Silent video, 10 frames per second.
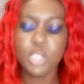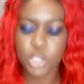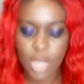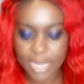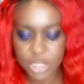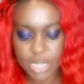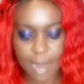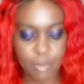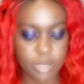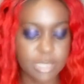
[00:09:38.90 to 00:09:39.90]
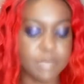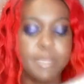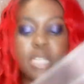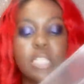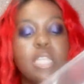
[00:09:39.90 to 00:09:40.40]
so I just, I brought this
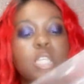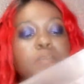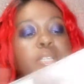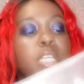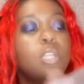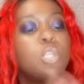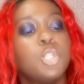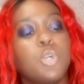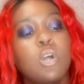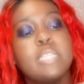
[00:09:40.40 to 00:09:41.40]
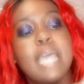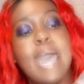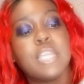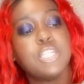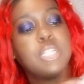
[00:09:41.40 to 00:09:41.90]
because this particular drawer is
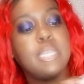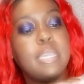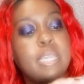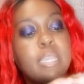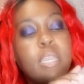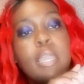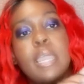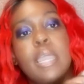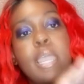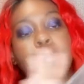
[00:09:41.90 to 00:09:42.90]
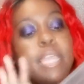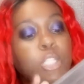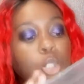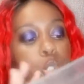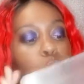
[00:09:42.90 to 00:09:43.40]
actually,
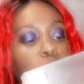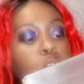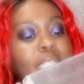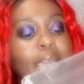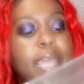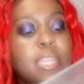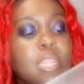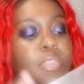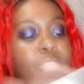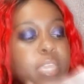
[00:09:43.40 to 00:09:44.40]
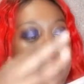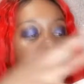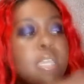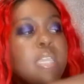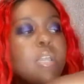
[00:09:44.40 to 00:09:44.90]
it's two drawers and
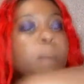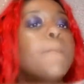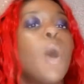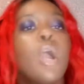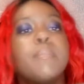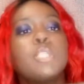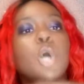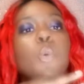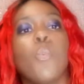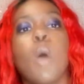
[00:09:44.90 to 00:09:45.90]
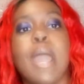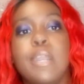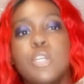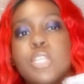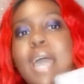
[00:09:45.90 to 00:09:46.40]
the compartments are
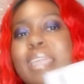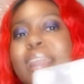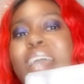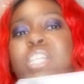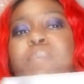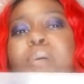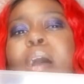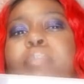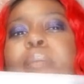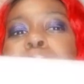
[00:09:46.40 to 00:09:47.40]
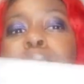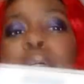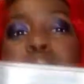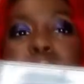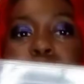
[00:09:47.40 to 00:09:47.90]
wider. So I can actually probably put